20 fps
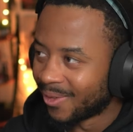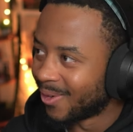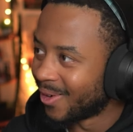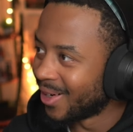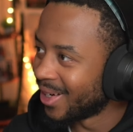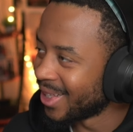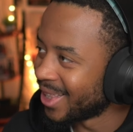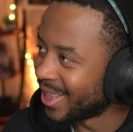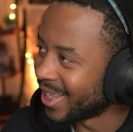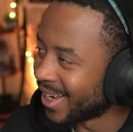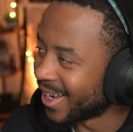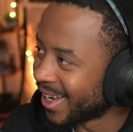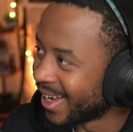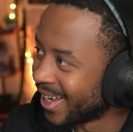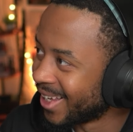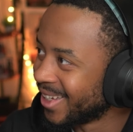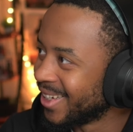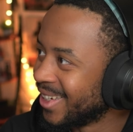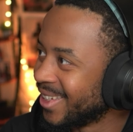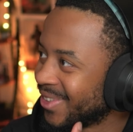What the
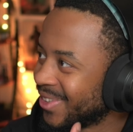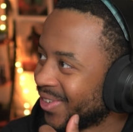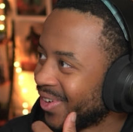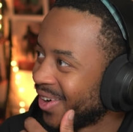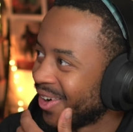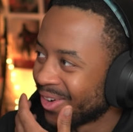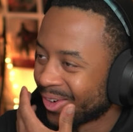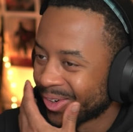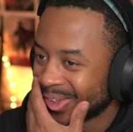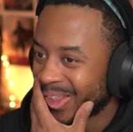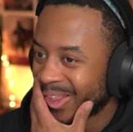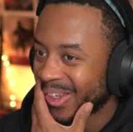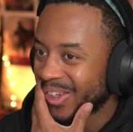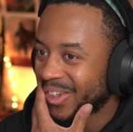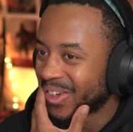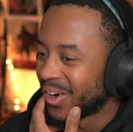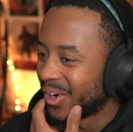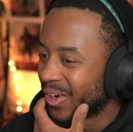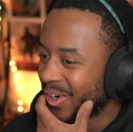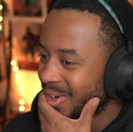hell is wrong with
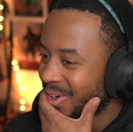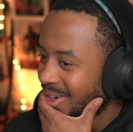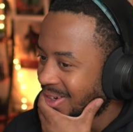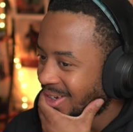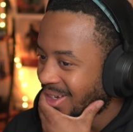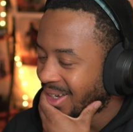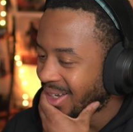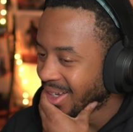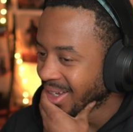this girl?